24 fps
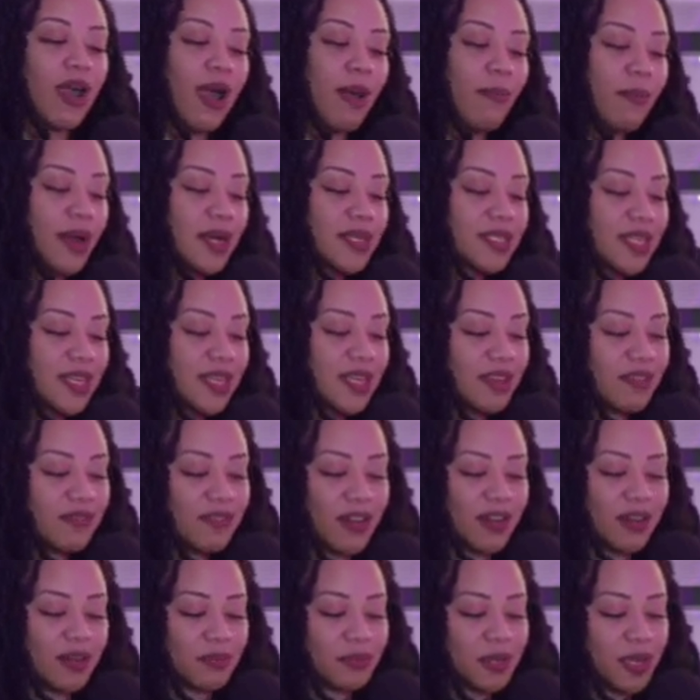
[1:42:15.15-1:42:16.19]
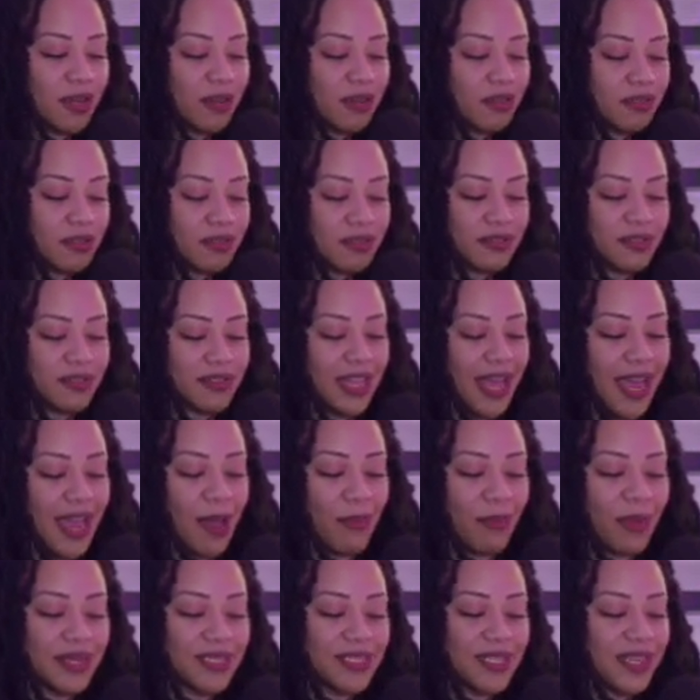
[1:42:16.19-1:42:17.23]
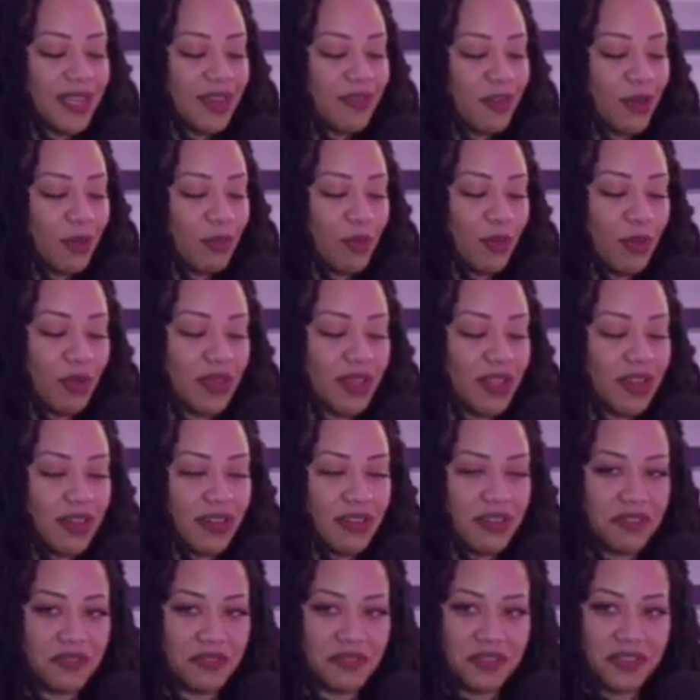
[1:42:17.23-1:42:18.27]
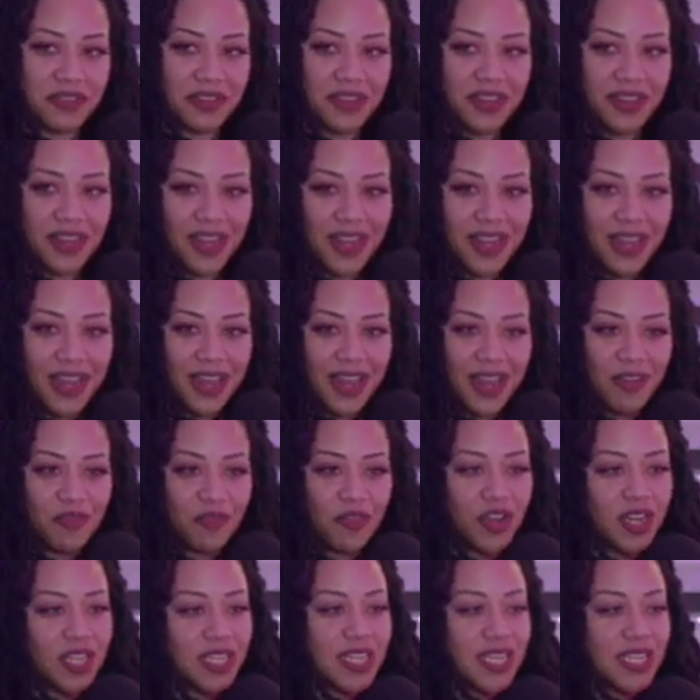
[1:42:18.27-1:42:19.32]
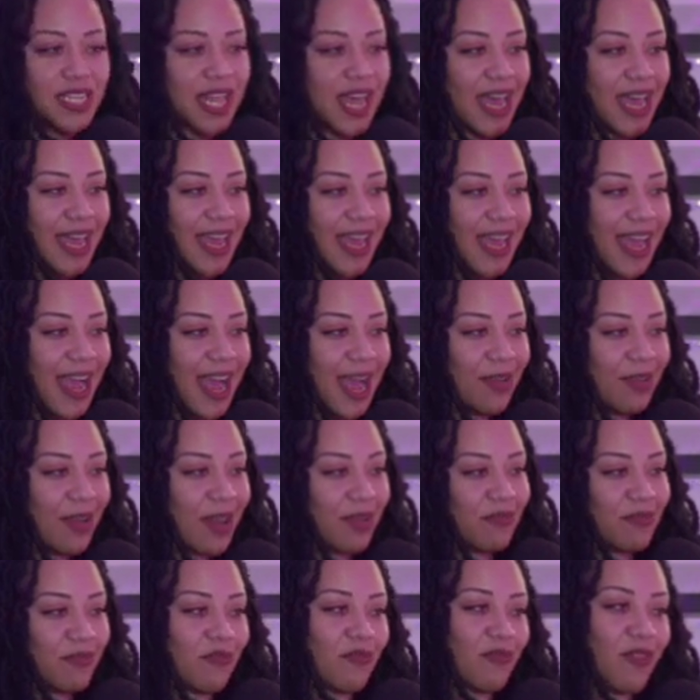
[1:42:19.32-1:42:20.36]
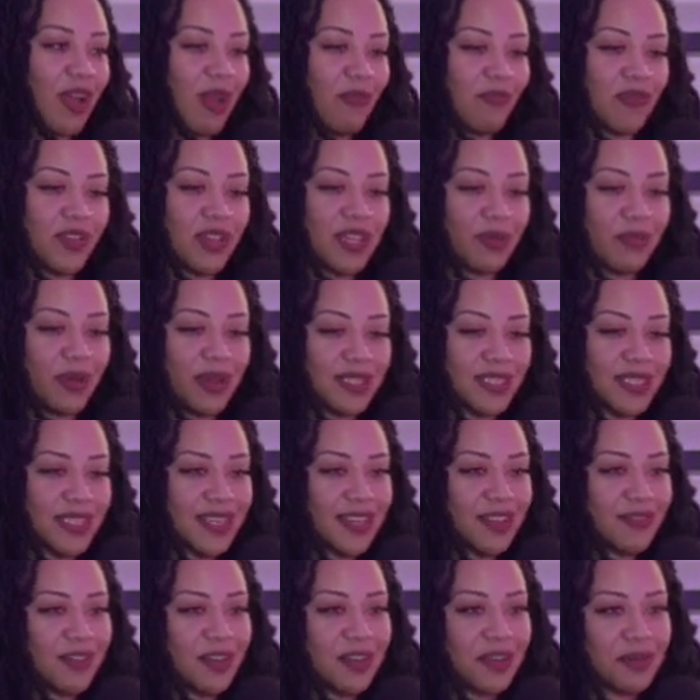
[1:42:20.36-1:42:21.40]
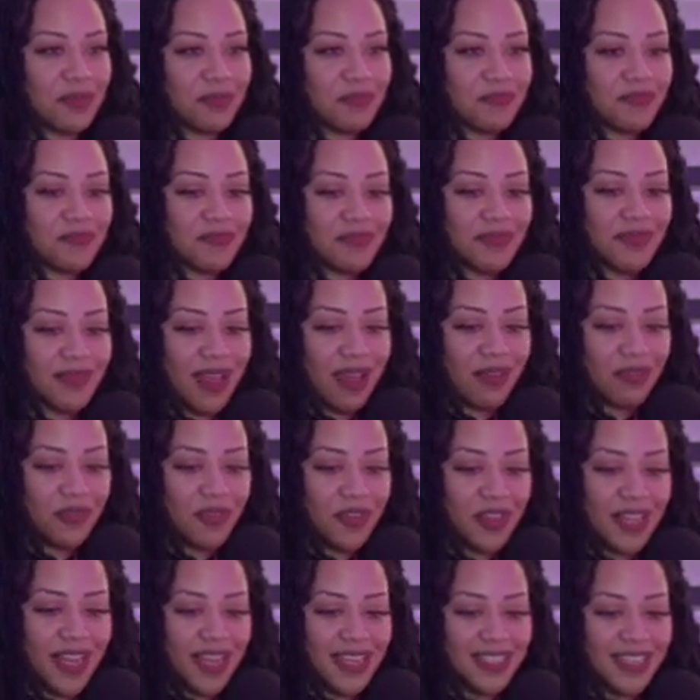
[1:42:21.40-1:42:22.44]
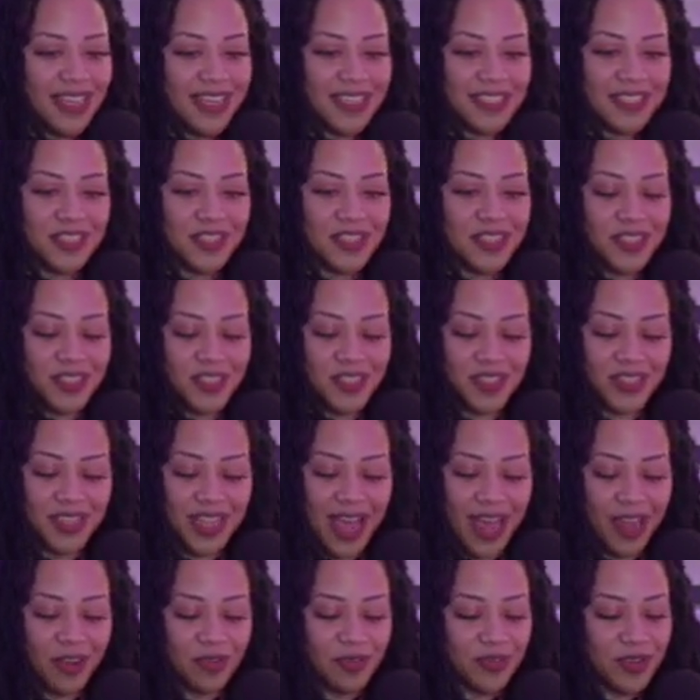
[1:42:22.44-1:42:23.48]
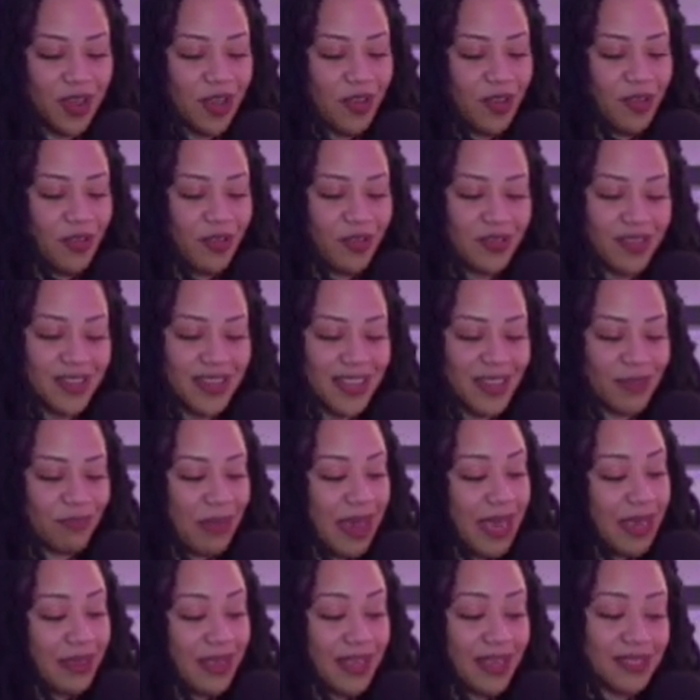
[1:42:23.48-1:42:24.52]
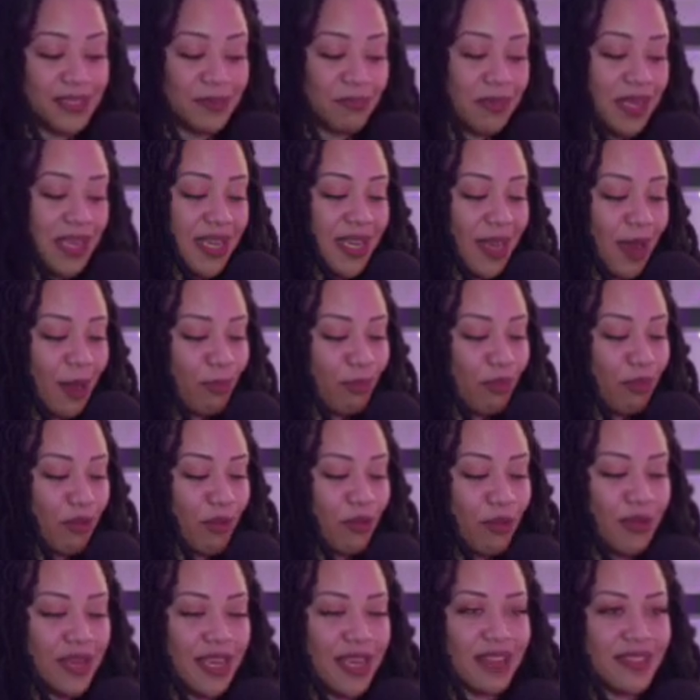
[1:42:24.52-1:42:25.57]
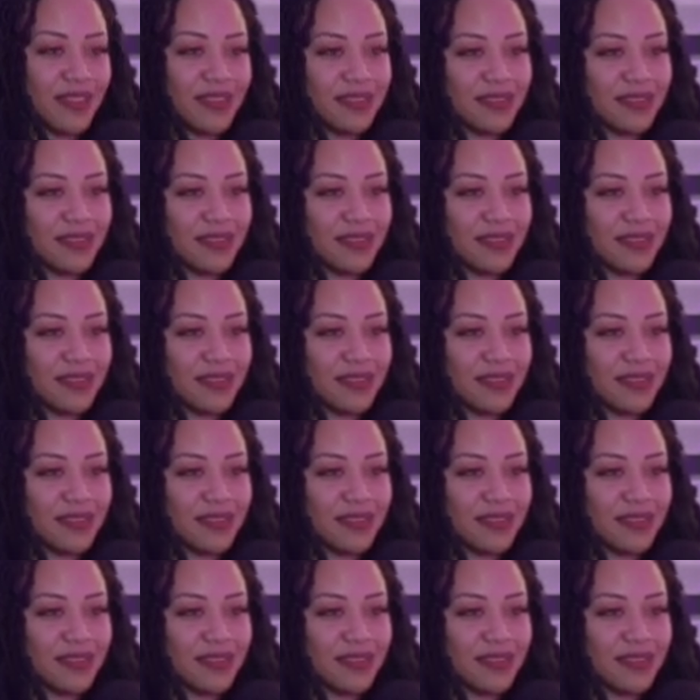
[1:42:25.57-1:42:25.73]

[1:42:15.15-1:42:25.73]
I'm about to give up, yo. Like I'm about to give up on love. Really, like I'm really about to give up. I feel like there's just, I don't know. It's me. I'm broken.